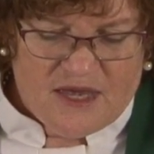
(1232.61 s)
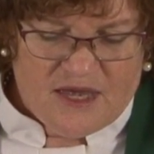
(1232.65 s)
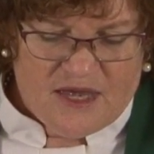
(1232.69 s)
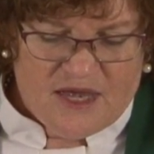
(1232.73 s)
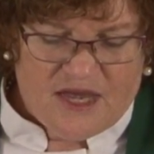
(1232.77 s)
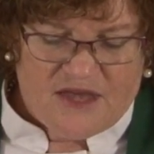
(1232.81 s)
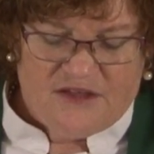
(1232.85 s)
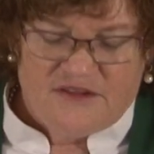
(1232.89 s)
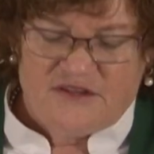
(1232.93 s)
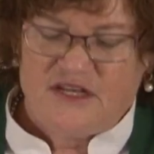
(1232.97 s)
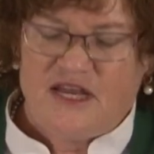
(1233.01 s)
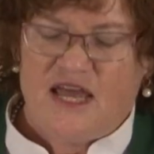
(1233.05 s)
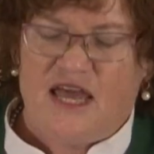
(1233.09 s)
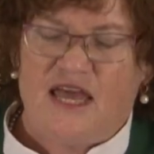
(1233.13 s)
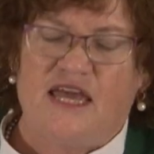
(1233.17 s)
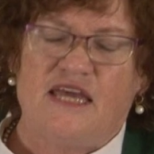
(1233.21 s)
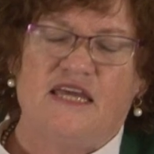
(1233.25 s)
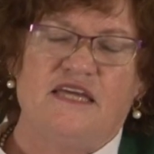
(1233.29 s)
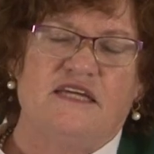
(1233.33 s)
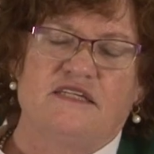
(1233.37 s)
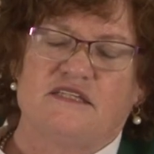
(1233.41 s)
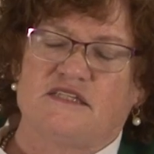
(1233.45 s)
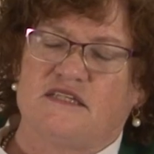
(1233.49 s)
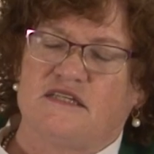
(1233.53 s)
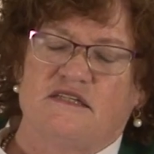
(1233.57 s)
and
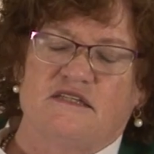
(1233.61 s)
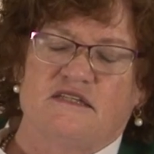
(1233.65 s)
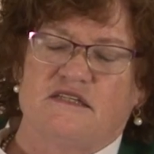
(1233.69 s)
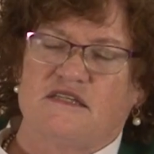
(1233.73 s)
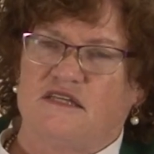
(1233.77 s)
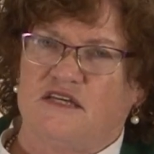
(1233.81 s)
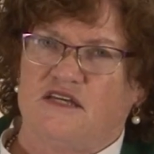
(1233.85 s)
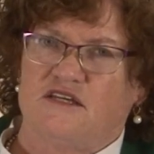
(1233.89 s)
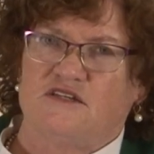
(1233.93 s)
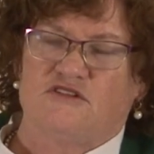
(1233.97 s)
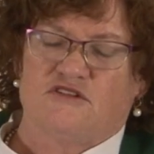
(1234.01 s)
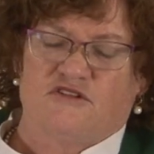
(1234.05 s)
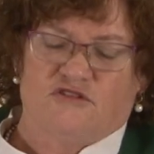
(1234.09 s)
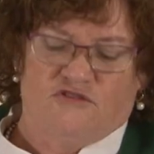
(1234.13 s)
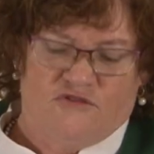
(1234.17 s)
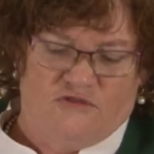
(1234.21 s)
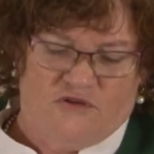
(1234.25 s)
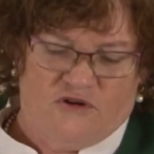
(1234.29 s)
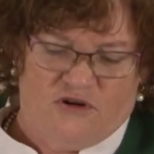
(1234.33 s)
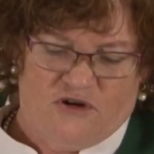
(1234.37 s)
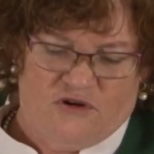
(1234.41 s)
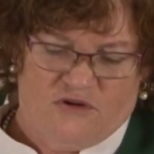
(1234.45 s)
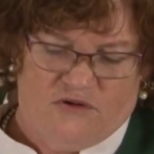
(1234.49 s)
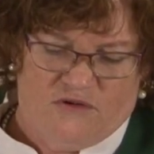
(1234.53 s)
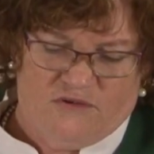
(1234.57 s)
hate can
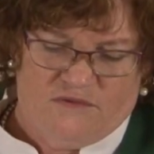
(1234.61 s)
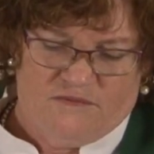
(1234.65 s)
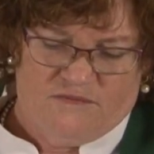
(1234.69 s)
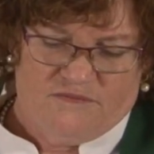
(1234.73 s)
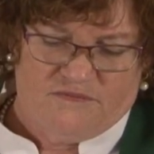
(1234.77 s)
grow,